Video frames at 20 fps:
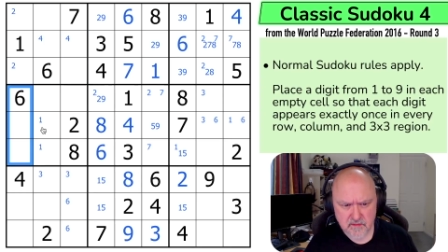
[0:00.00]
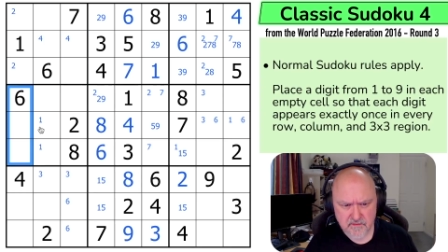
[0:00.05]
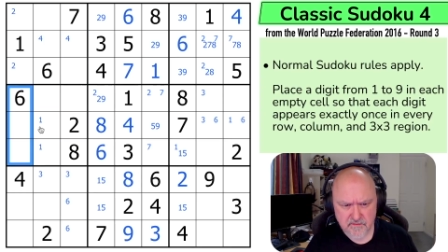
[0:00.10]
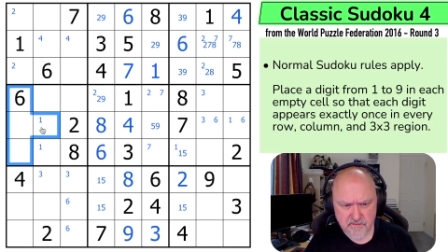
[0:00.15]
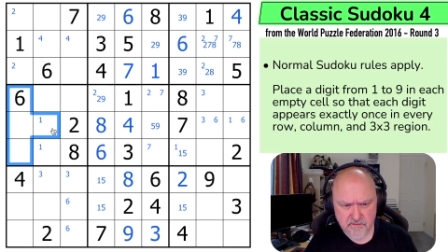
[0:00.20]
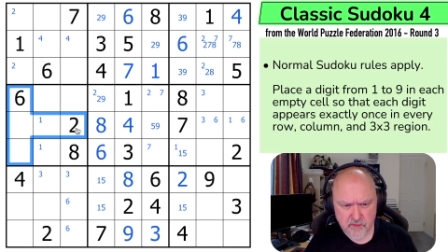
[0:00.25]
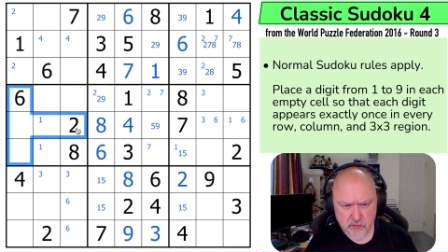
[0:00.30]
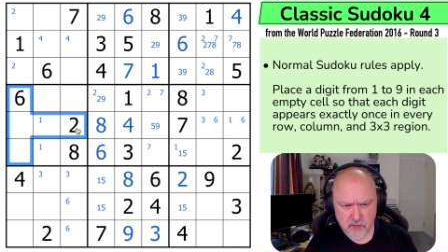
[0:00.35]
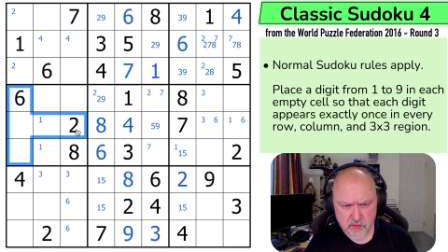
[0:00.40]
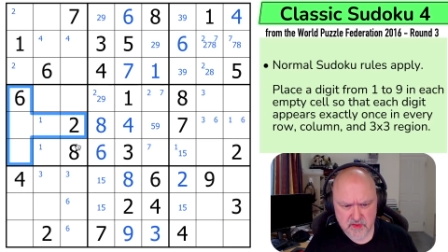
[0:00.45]

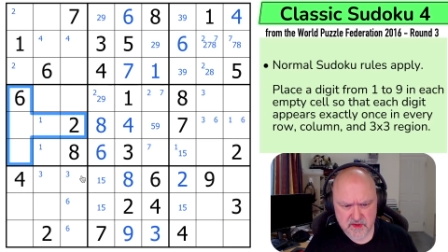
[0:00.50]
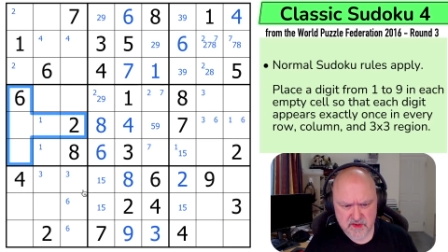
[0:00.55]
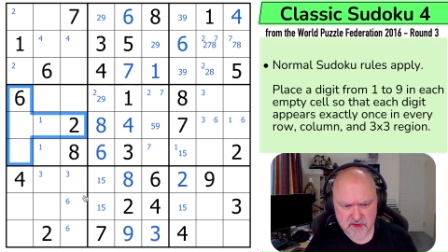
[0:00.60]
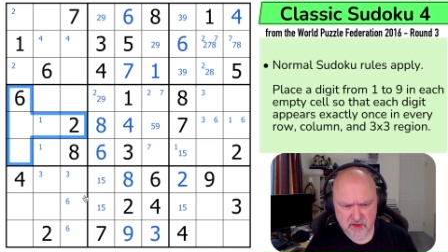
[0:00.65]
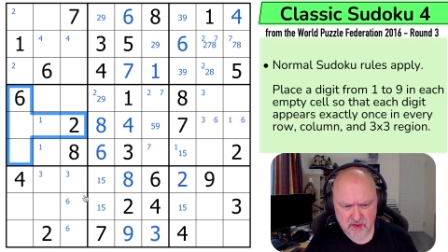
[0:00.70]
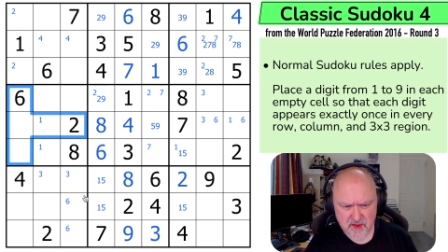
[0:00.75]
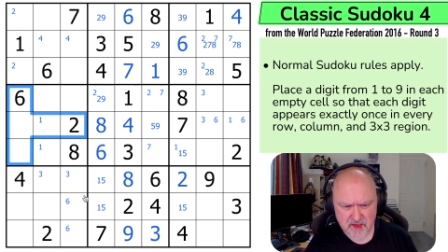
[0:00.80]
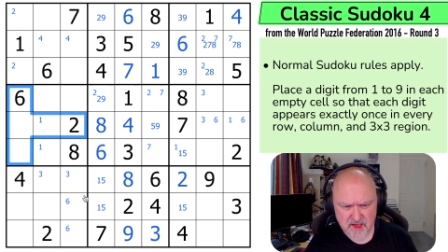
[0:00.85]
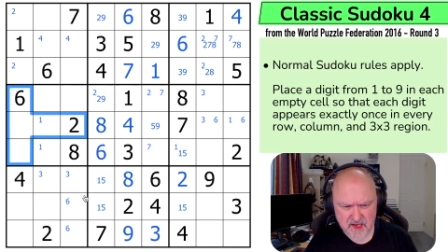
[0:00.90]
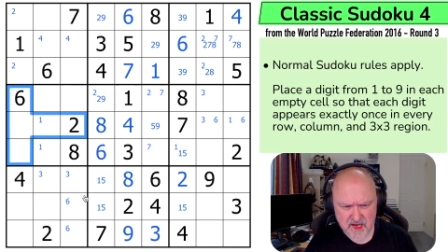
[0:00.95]
Four's
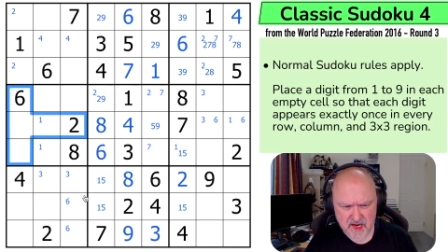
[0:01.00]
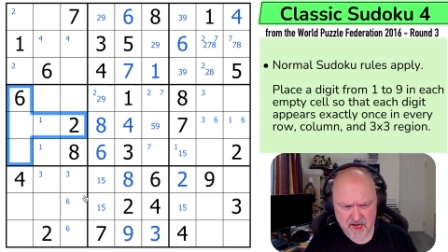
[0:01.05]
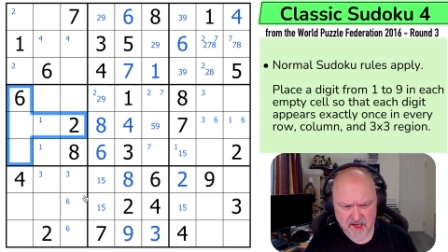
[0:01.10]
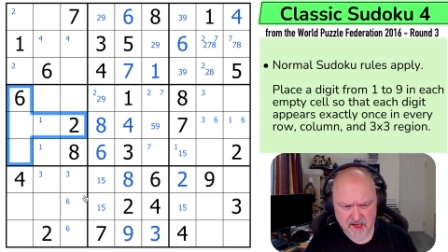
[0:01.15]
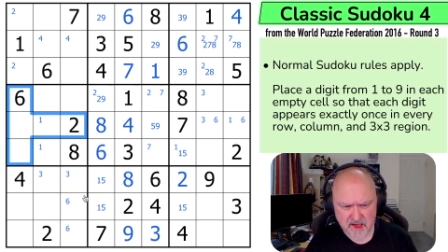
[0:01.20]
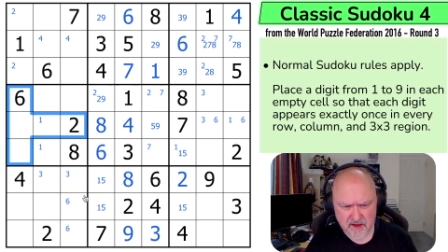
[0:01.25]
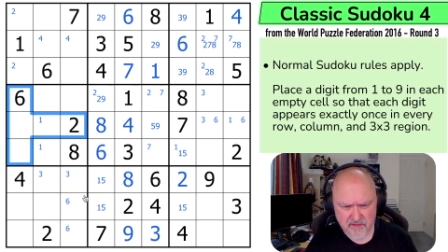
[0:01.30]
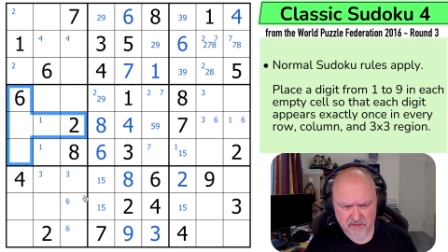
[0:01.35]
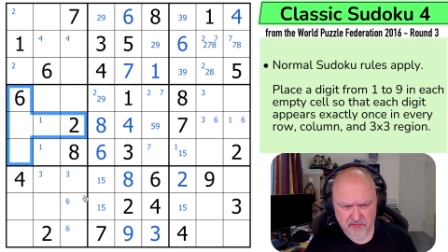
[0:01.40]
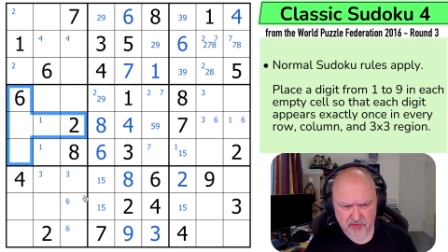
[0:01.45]
not in
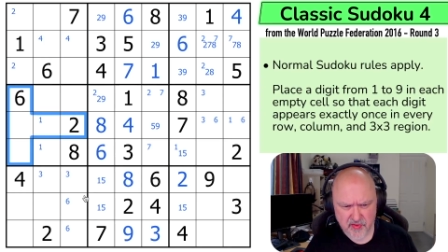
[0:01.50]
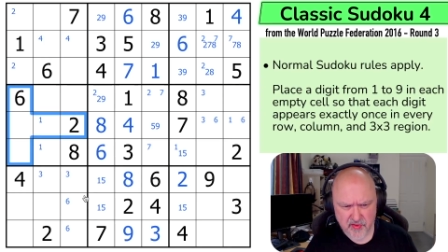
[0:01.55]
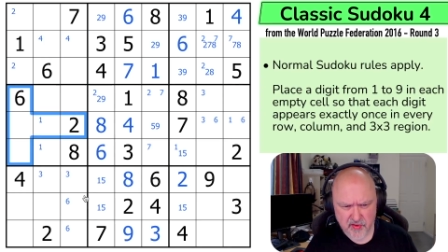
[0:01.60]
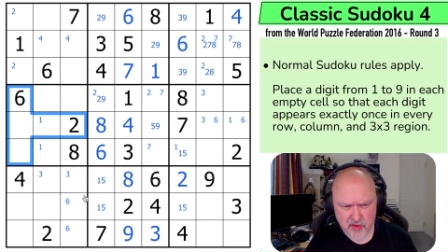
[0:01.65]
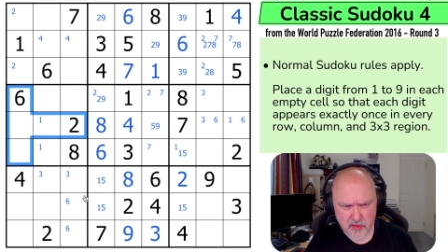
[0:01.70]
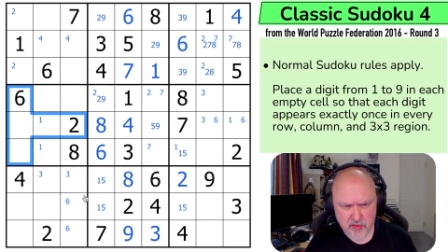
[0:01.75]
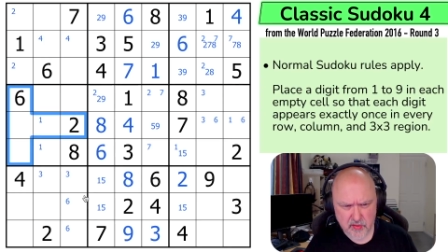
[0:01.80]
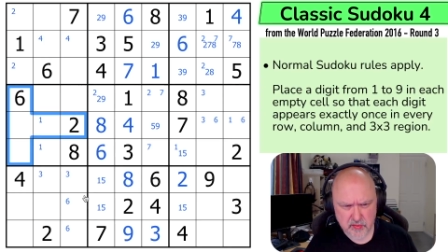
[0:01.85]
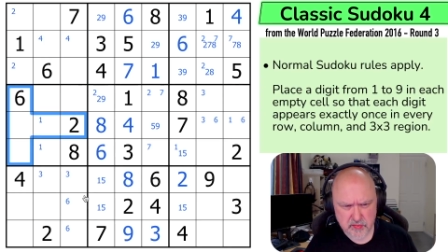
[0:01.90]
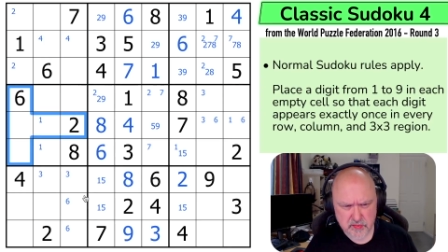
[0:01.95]
any of
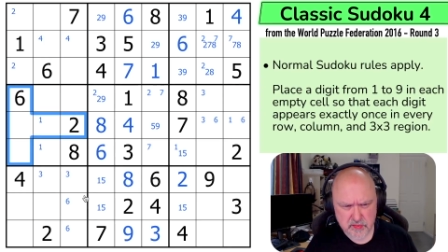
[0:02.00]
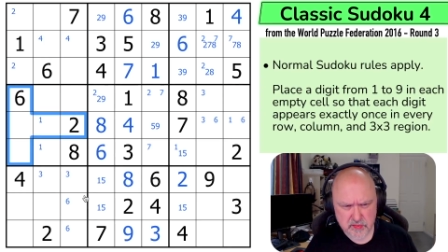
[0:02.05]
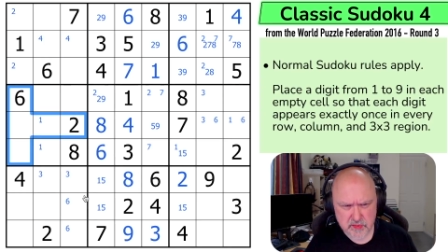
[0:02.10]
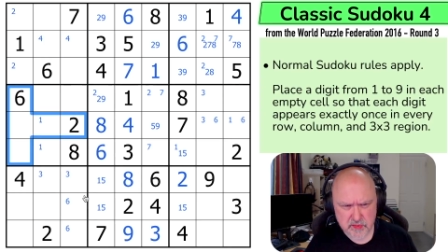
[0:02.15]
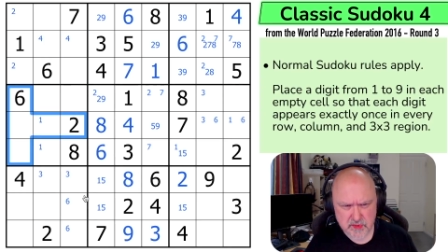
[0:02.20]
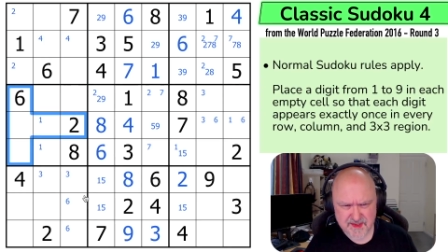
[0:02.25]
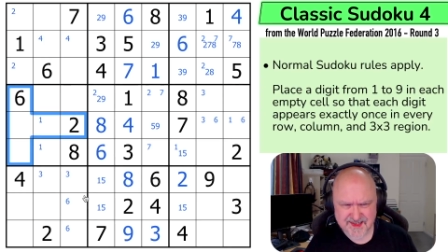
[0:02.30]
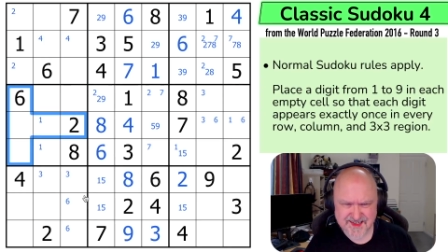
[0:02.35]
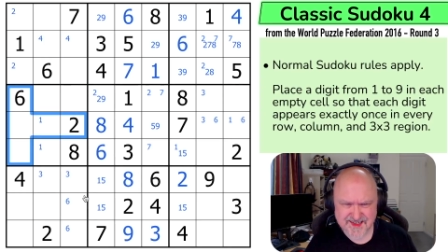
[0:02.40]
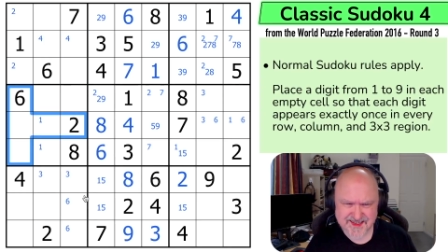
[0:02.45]

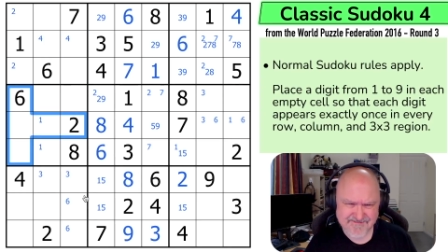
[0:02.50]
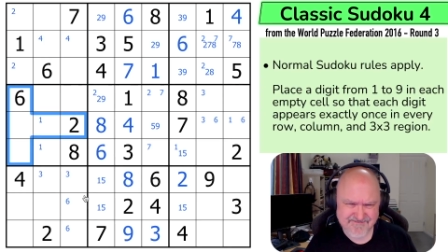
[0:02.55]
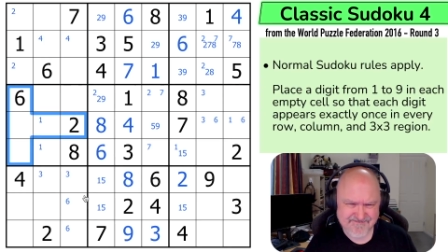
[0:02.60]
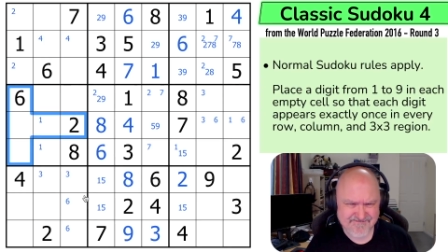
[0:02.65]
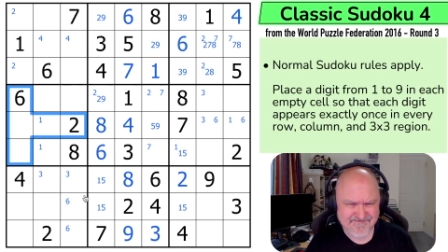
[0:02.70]
those.